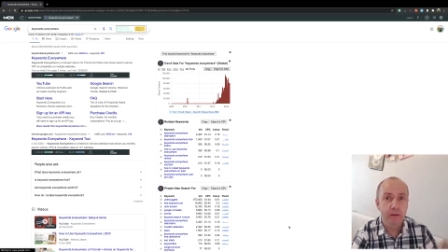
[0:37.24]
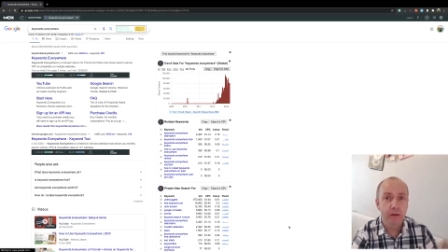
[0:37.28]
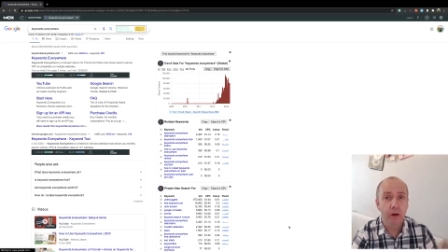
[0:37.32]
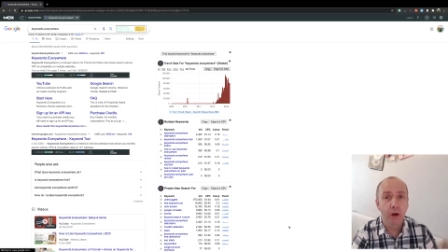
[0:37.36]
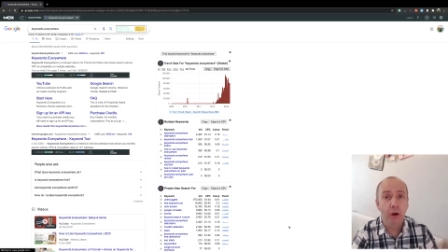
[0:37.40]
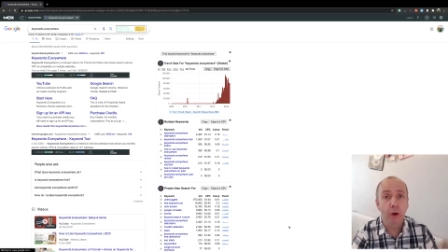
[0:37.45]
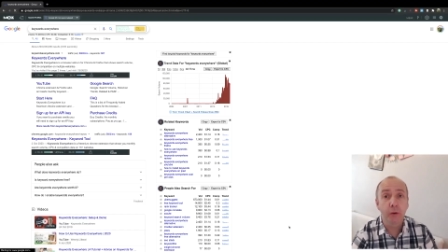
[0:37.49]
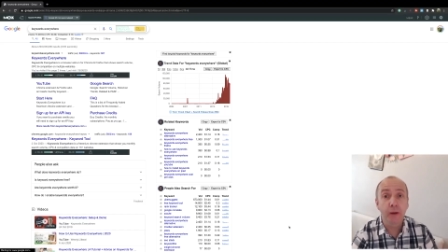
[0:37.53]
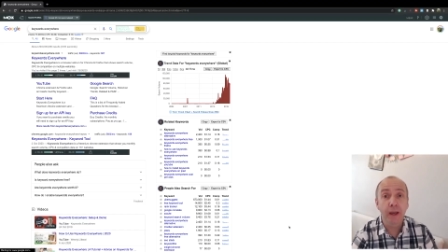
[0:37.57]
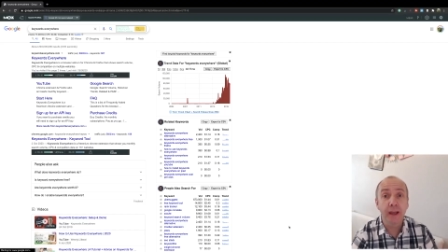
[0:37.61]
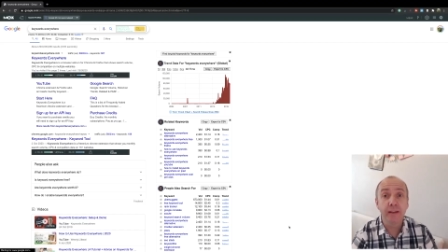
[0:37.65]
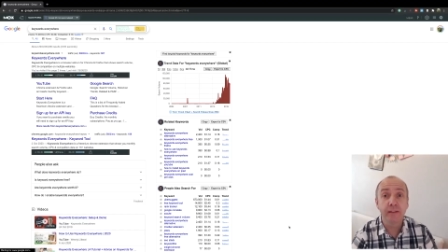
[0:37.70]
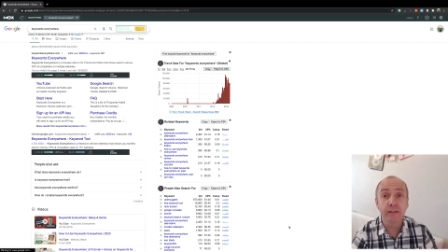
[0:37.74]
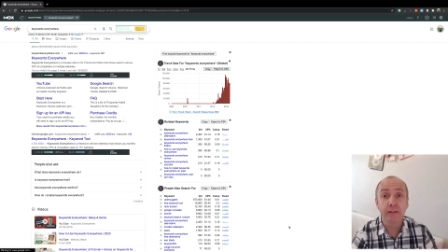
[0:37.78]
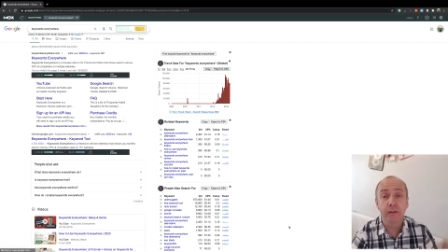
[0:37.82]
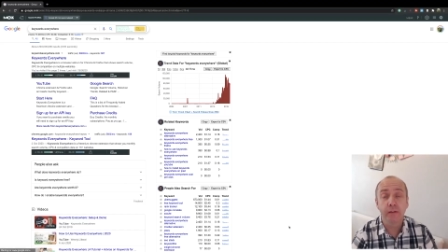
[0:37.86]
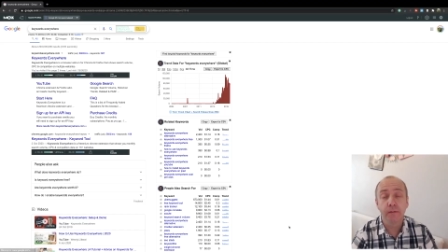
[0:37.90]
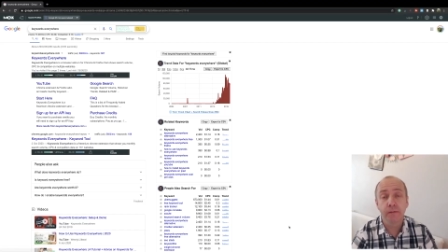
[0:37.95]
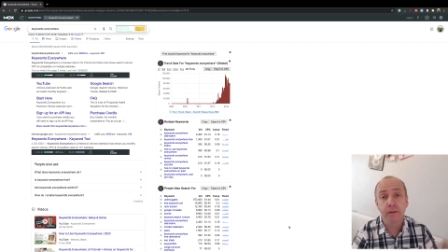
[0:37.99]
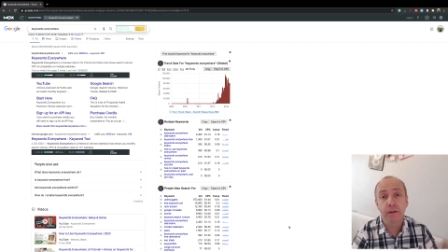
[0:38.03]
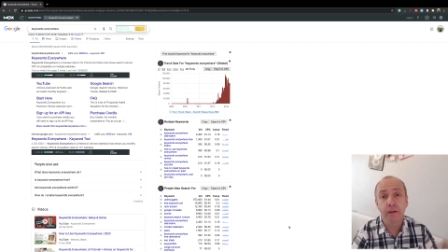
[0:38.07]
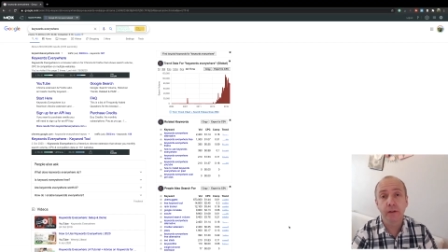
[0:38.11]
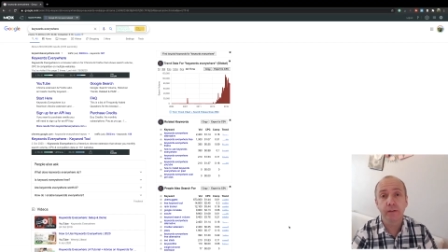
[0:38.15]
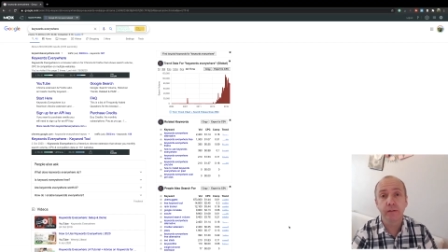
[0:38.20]
Okay, so
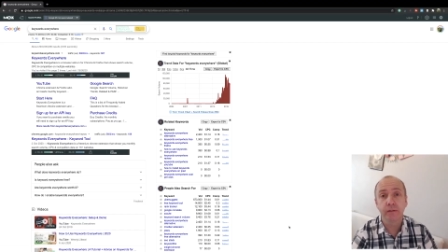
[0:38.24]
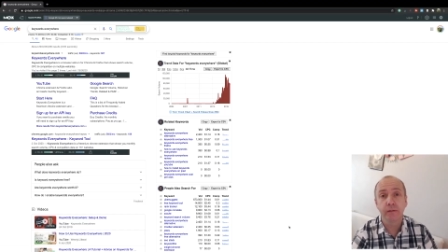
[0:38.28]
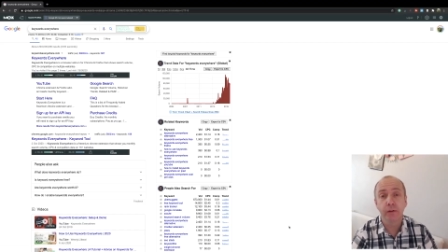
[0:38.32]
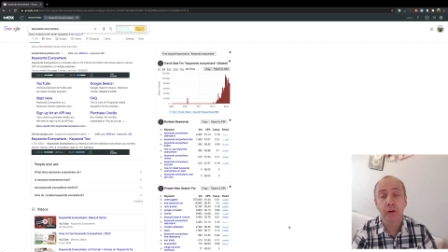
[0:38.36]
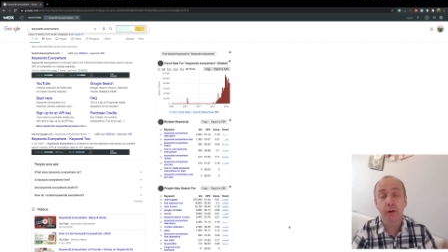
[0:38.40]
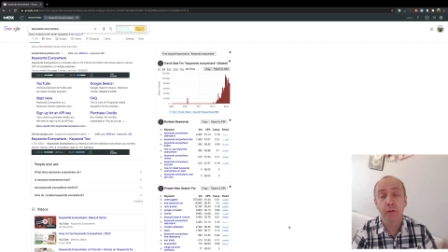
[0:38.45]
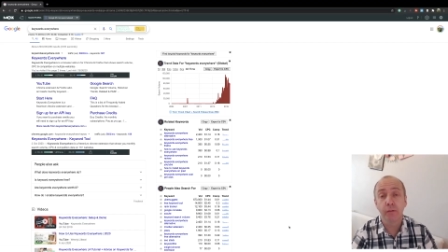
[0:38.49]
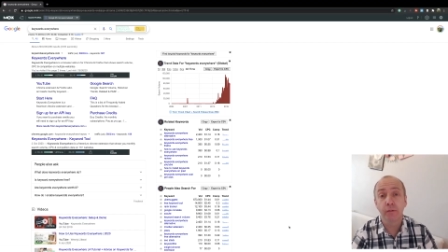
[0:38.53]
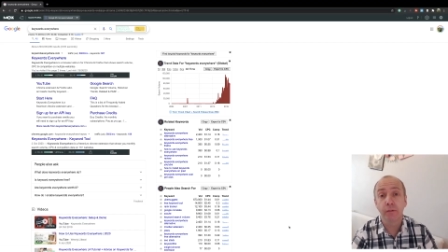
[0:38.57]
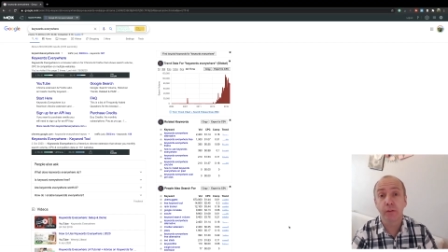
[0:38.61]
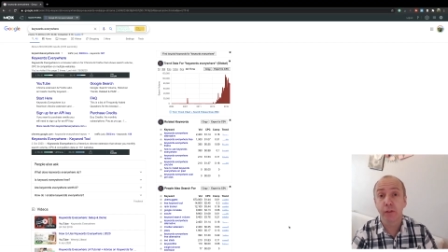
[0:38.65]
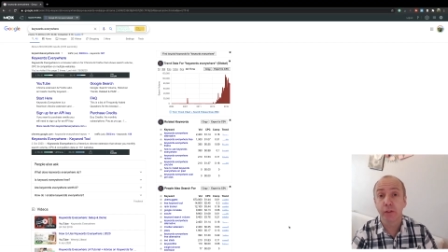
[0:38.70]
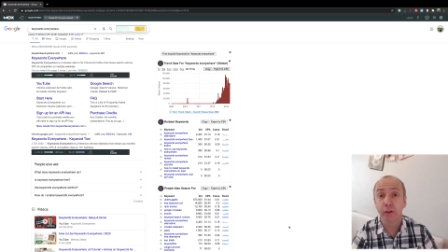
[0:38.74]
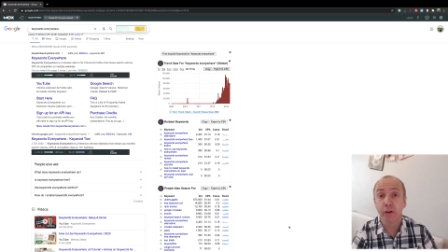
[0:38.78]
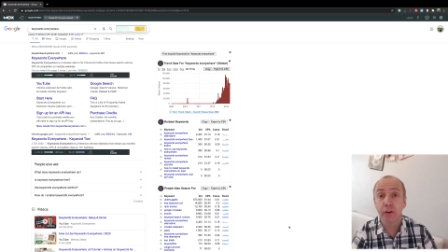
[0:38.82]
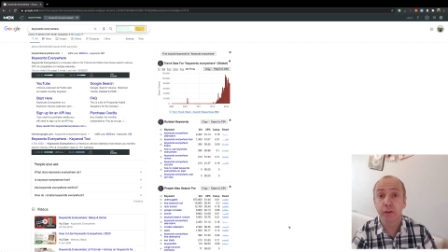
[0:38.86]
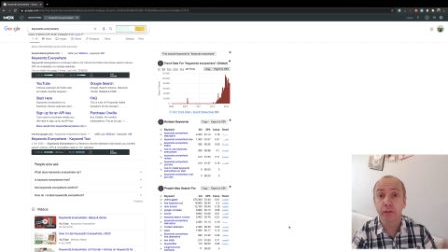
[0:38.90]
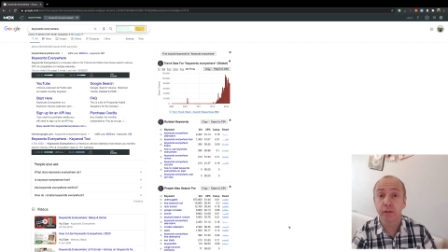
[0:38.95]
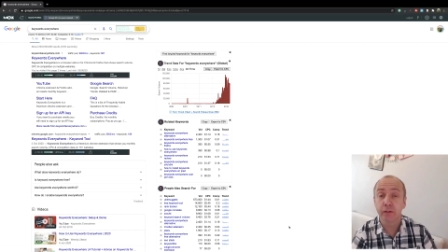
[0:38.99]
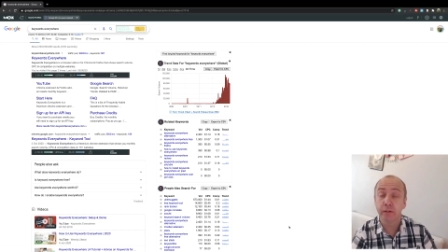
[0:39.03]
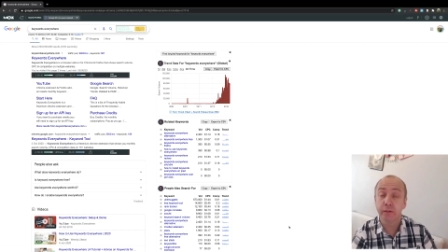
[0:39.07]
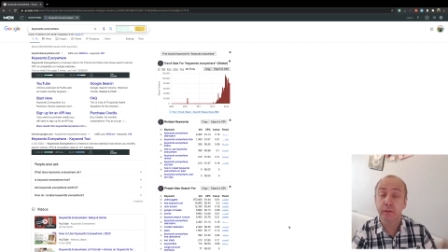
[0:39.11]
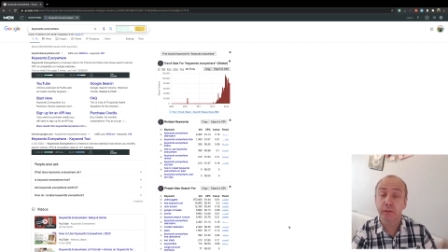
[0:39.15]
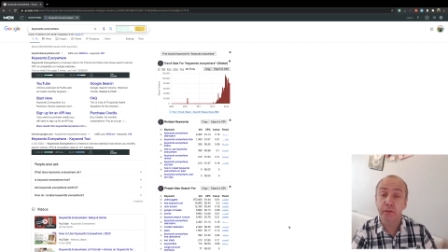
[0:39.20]
first of all, for those
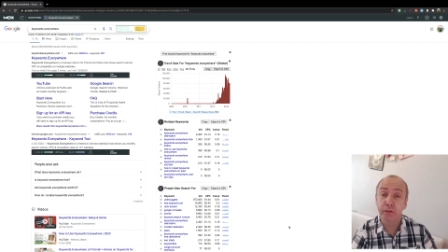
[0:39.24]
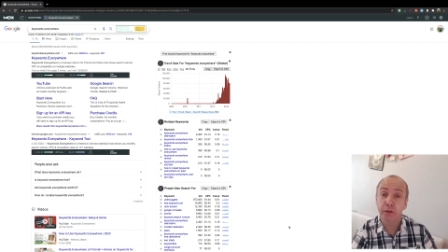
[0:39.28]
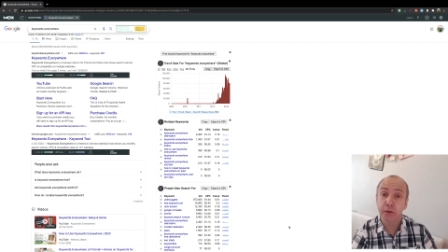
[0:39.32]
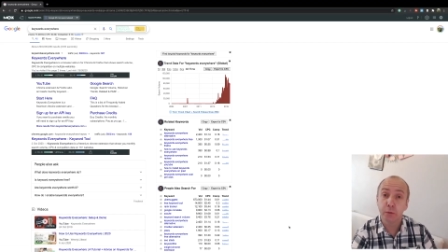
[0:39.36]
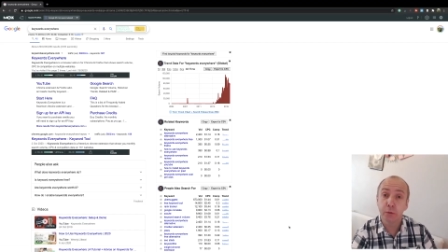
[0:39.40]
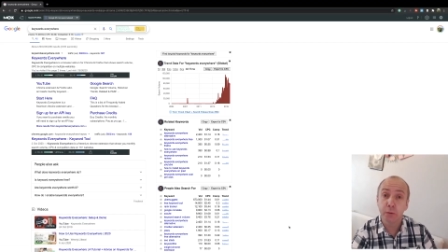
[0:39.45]
of you